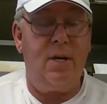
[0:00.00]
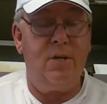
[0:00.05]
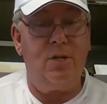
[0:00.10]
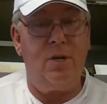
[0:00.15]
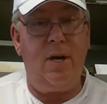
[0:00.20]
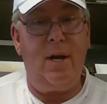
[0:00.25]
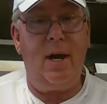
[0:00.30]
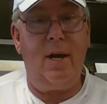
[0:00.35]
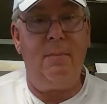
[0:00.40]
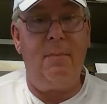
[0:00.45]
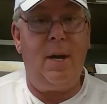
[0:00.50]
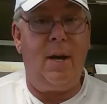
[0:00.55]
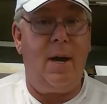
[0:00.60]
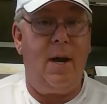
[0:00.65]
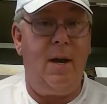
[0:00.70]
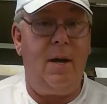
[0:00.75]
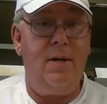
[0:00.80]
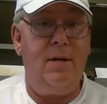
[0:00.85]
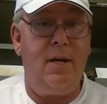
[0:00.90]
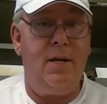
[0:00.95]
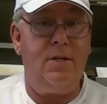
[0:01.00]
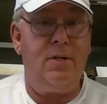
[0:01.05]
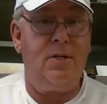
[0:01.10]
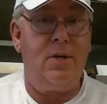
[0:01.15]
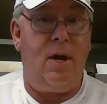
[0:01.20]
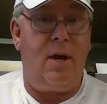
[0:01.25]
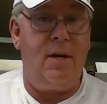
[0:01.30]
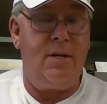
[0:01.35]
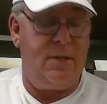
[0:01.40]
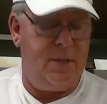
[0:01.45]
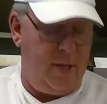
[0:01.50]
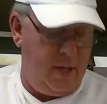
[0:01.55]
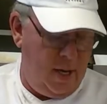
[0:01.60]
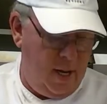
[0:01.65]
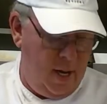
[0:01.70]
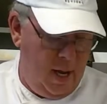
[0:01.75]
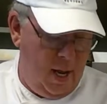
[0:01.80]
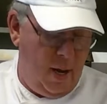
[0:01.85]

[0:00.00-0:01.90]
I'll show you how to make hollandaise sauce,